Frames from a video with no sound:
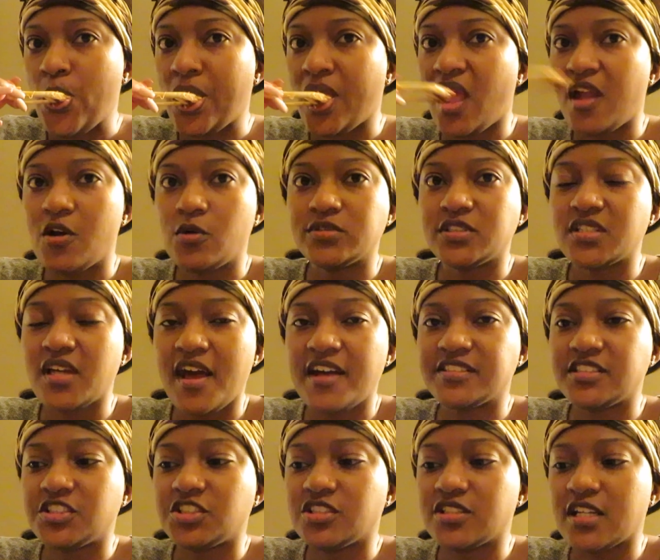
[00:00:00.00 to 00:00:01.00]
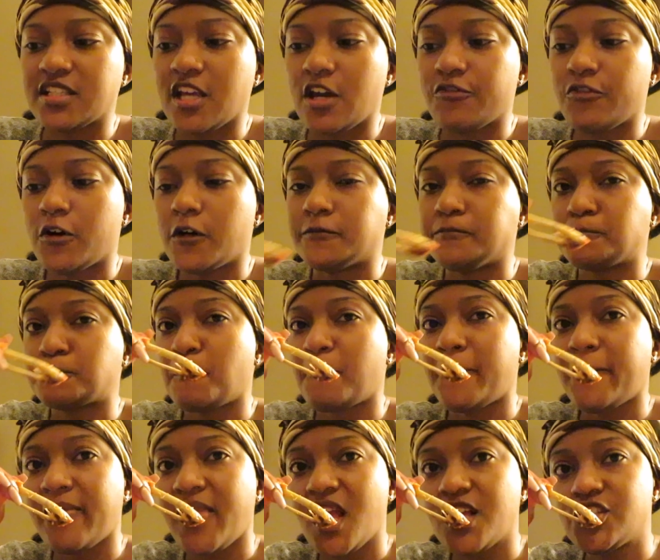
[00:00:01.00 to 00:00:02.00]
And it was a gas station not that far.
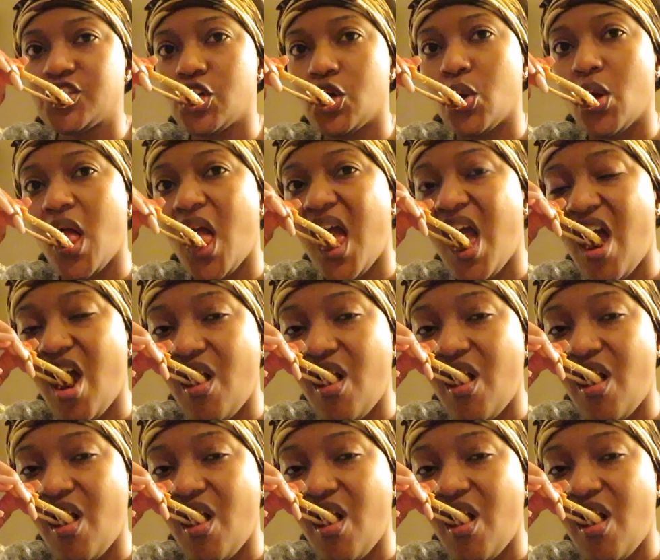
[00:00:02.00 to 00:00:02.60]
So